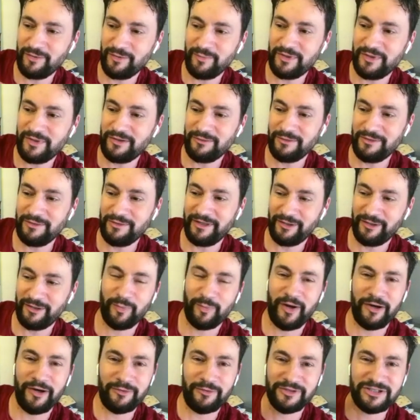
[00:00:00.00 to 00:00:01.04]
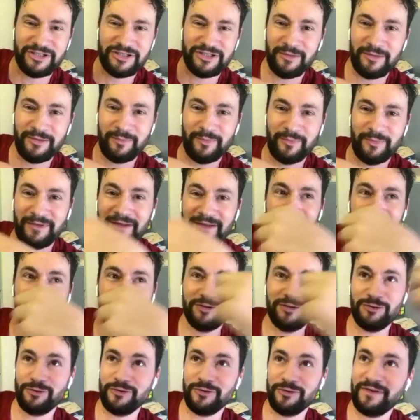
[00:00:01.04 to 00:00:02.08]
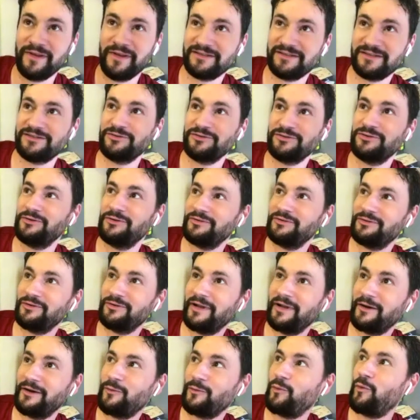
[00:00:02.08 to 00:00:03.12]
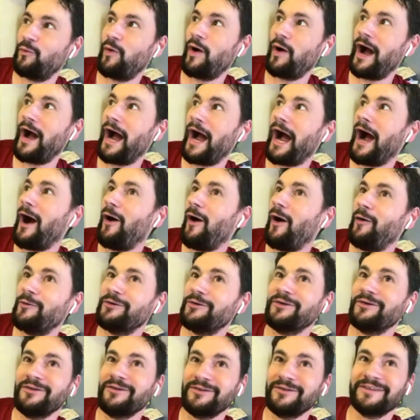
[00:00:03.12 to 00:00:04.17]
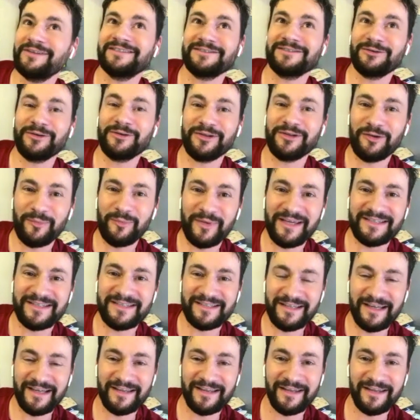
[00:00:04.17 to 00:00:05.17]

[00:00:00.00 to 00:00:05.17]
the middle, like a pirate ship. And you're in that studio and you're like, wow, you know, it's already amazing.